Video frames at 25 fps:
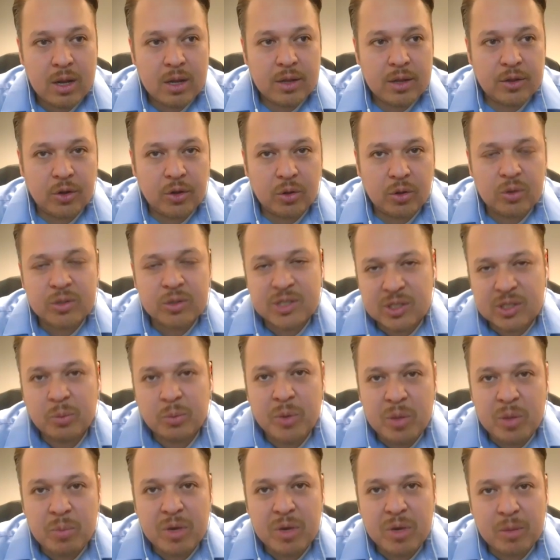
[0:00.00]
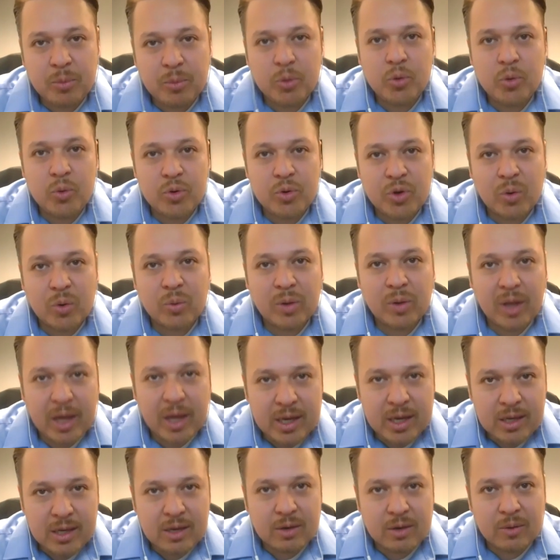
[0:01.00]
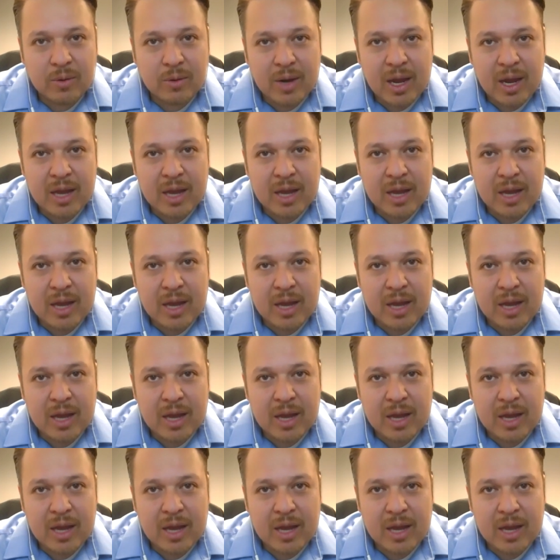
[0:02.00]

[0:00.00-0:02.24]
there'll still be people who don't like you,